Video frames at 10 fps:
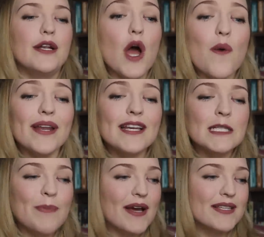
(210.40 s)
No one
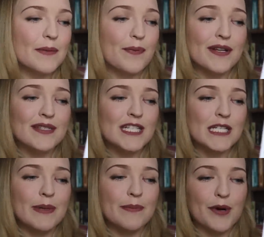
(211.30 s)
expects a princess
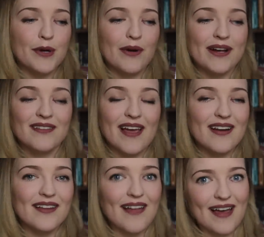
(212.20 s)
to be brutal and
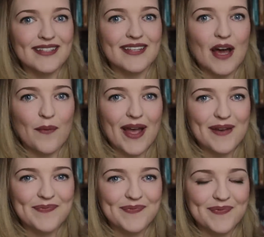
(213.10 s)
Leda likes it that
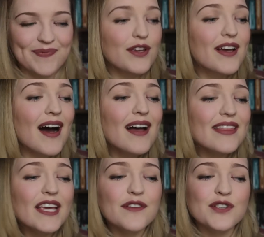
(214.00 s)
way. You
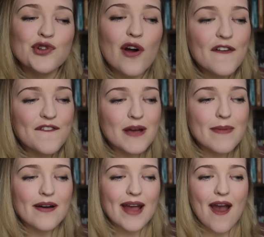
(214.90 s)
can't think of strong
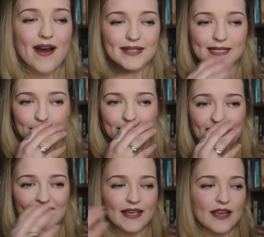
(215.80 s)
female characters
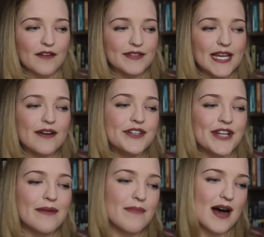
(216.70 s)
without thinking of Sarah
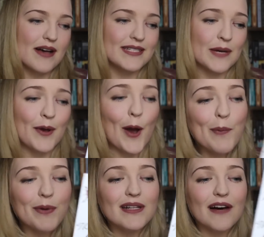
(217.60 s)
J Maas and we
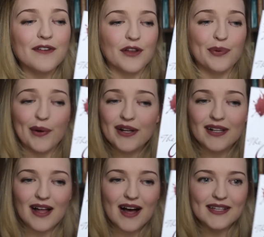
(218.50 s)
hope you love your Throne
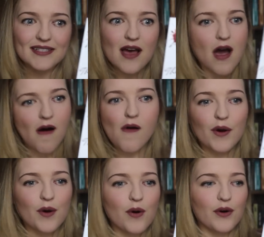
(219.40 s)
of Glass
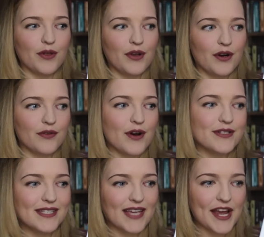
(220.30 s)
or A Quarter and
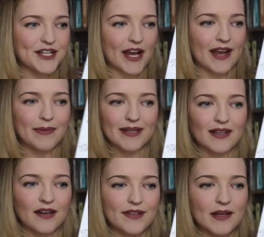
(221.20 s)
Rose's keychain by
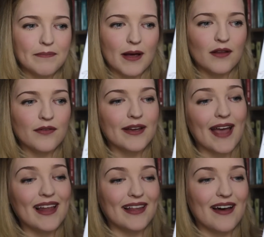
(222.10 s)
the lovely Belle
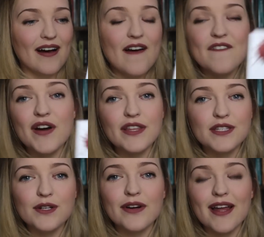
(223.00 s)
Regalia. Find
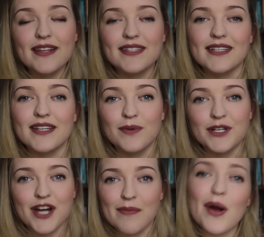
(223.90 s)
the store on Etsy,
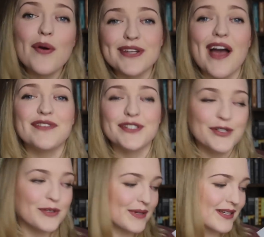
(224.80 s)
which I'm going to have to
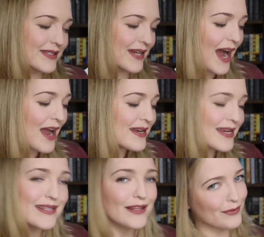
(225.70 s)
do because I
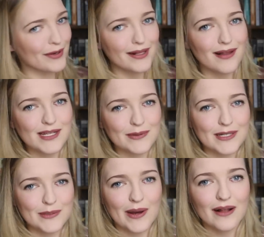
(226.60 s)
need the Throne of Glass
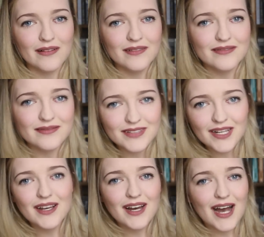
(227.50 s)
one as well.
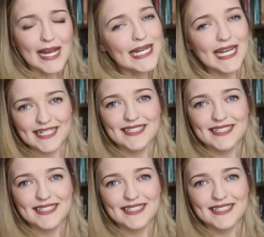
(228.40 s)
I need